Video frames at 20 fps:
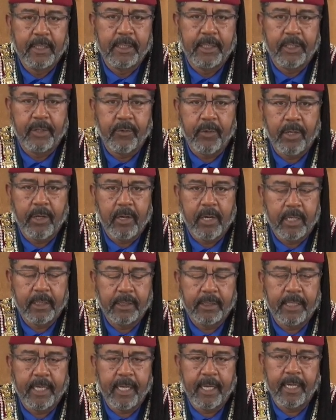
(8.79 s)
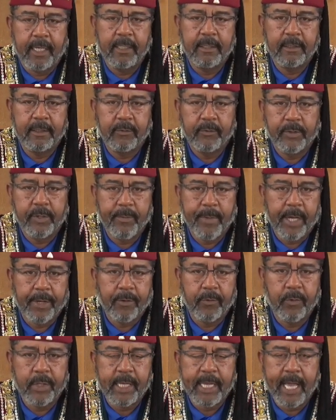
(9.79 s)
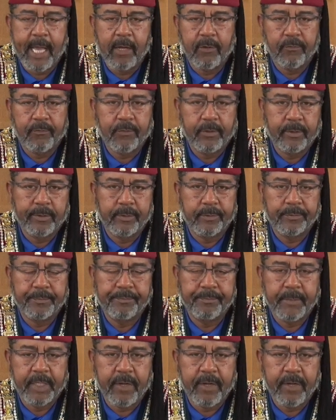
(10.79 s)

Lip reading: Here we are today, and we're about a week out from